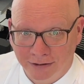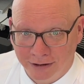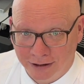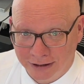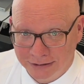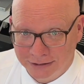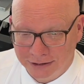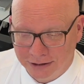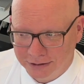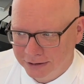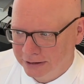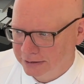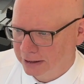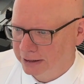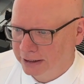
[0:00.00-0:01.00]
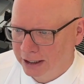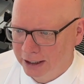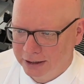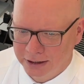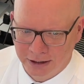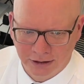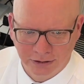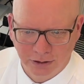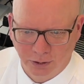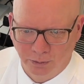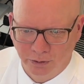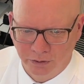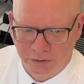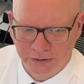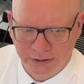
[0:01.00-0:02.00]
that I did, because I get into
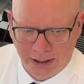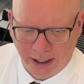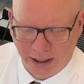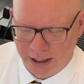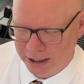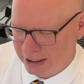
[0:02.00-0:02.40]
RootsTech and